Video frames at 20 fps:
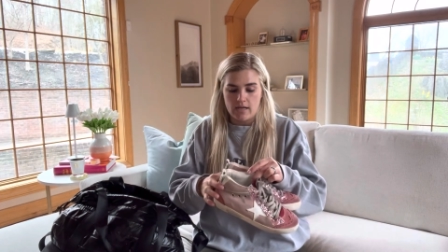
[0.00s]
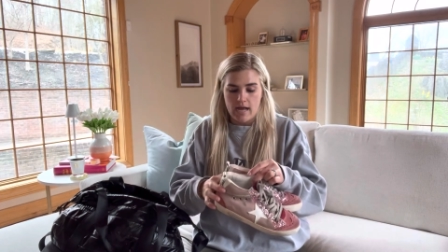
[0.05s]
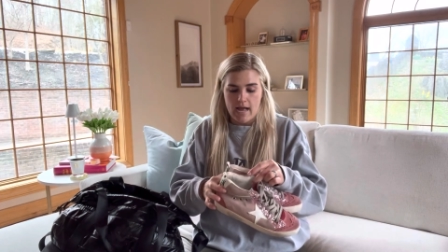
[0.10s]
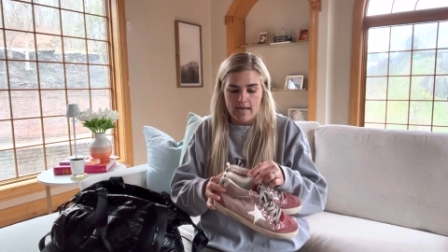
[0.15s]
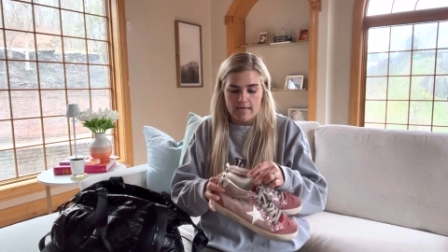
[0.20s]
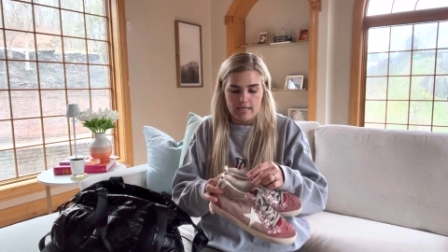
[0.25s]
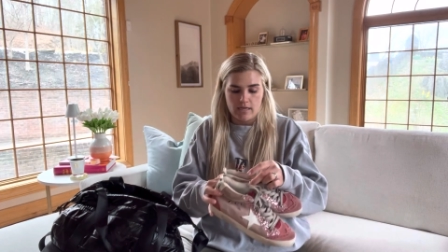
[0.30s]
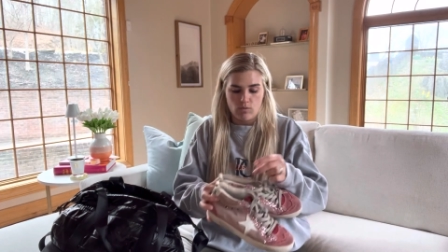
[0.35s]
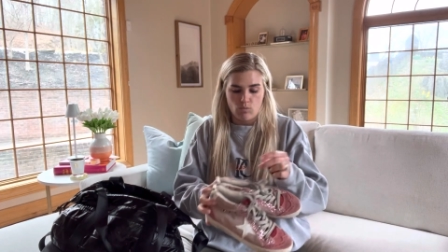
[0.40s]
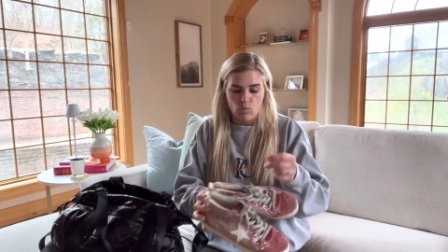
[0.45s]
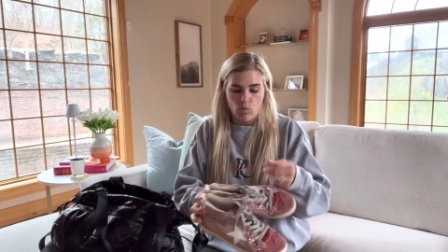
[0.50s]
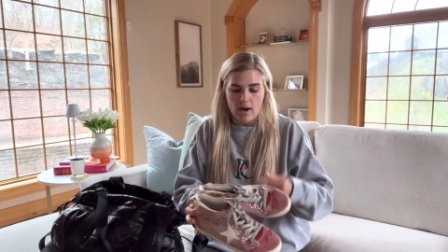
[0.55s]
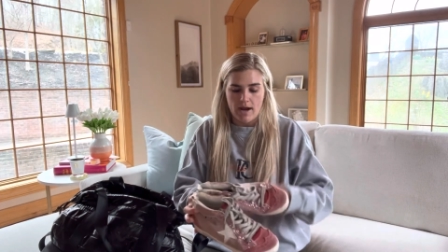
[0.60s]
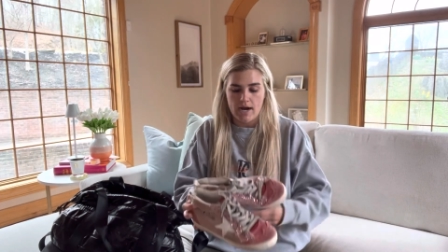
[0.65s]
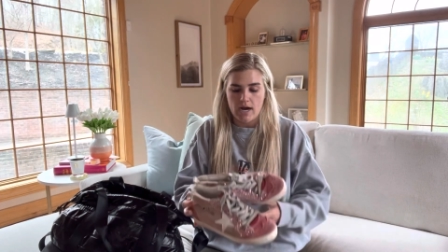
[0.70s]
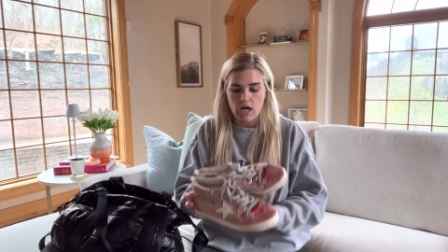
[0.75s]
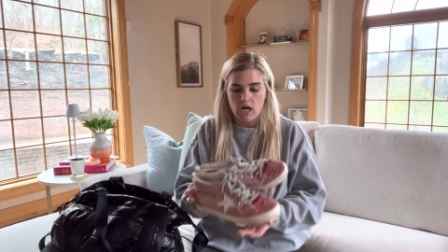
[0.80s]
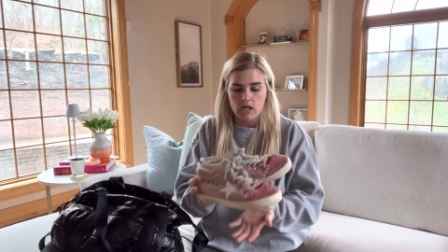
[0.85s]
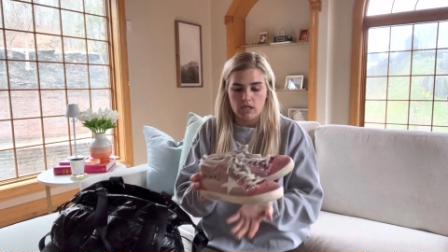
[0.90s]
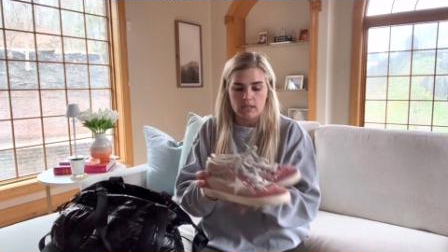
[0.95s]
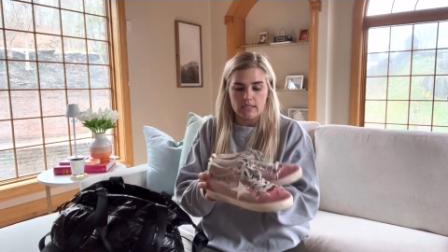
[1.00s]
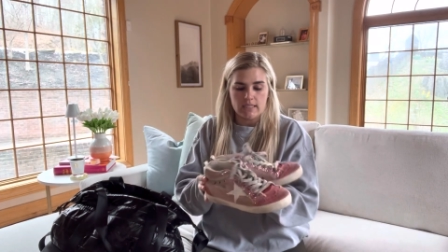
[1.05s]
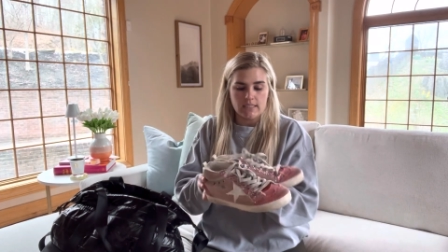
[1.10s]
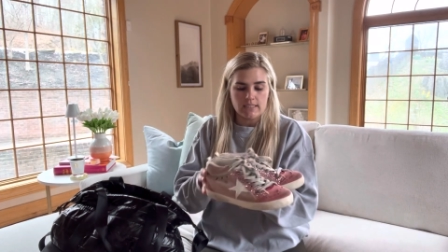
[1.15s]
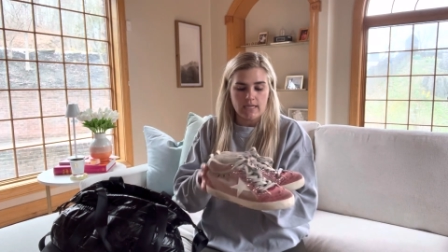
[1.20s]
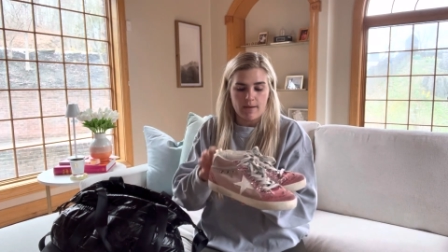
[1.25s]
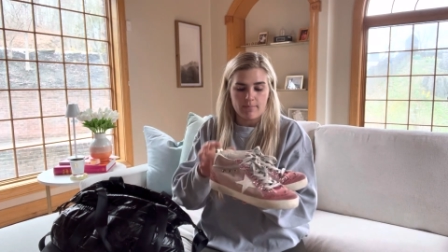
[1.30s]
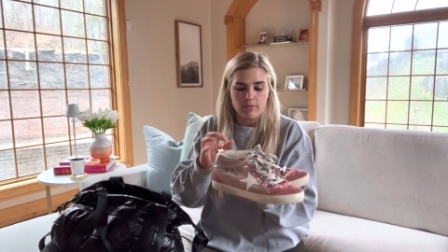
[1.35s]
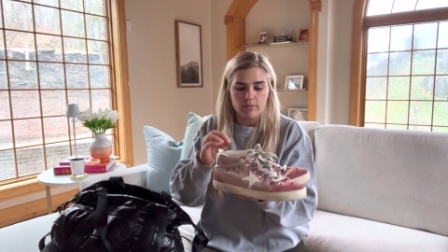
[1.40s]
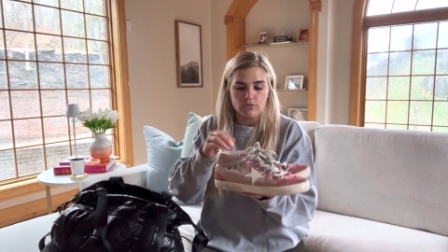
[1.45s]
I can wear these
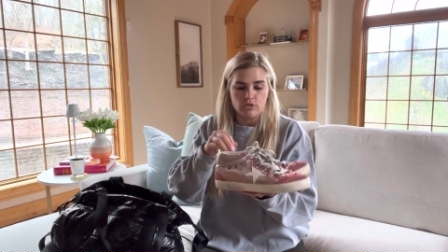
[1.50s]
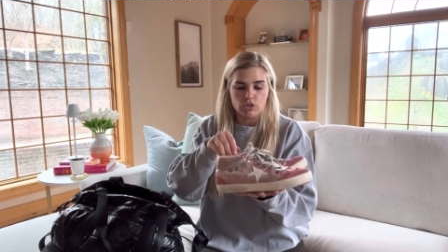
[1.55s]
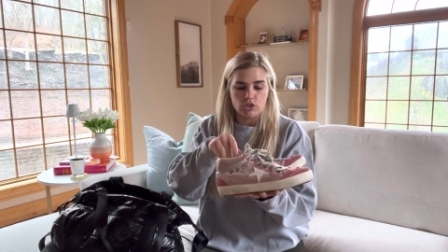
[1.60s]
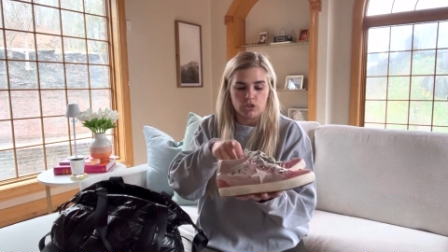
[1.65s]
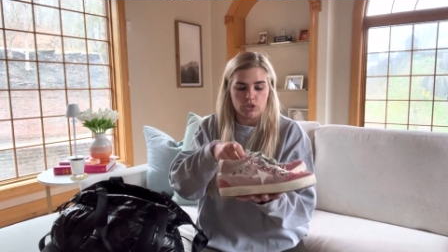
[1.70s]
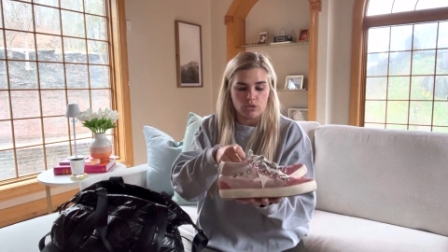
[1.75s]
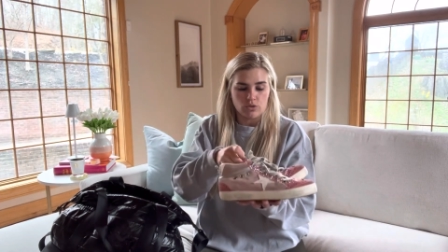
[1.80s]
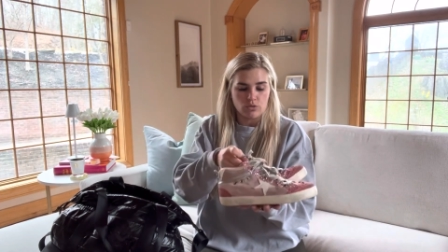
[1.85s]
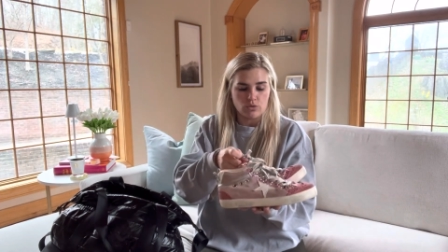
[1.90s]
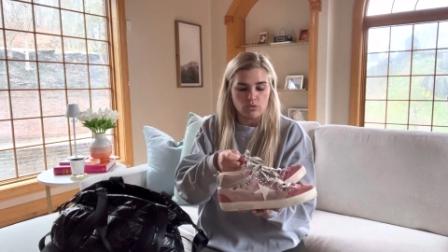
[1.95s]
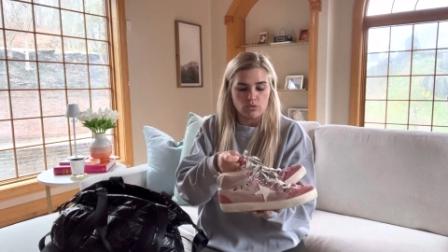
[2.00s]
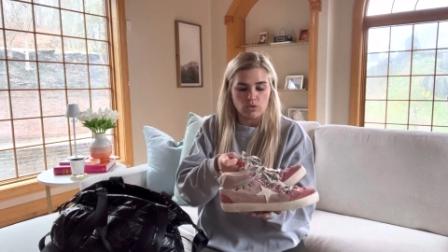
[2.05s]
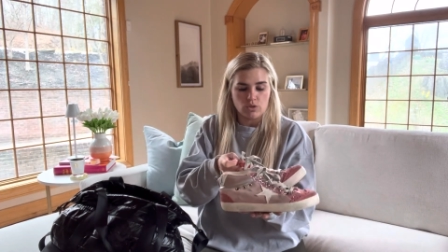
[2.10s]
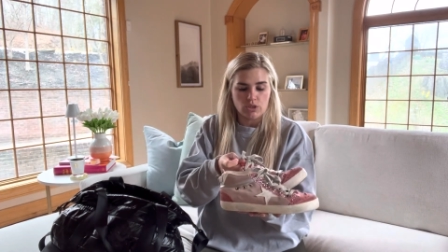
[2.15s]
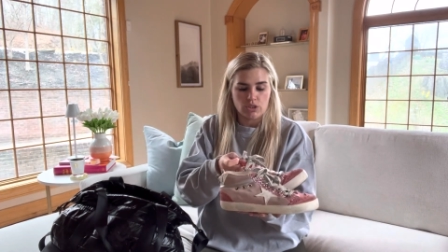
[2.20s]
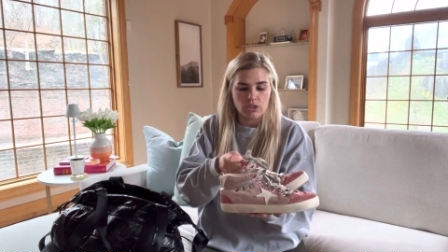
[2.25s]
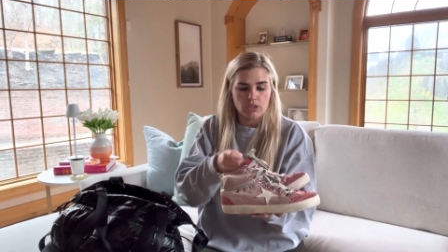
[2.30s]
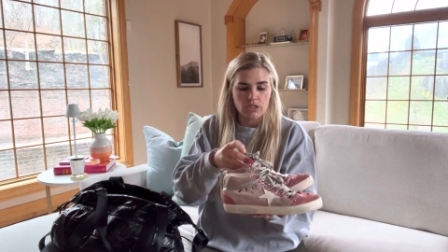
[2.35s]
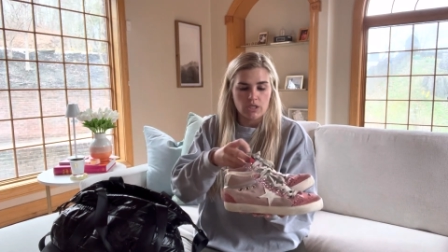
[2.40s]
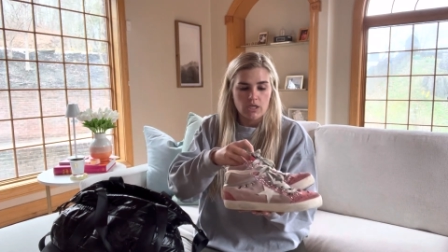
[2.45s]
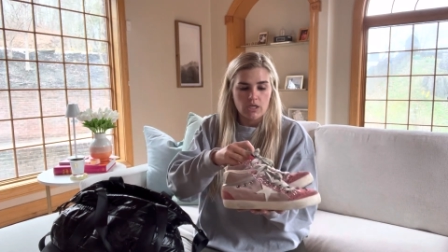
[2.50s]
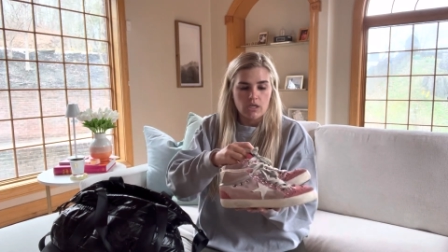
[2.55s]
type of shoes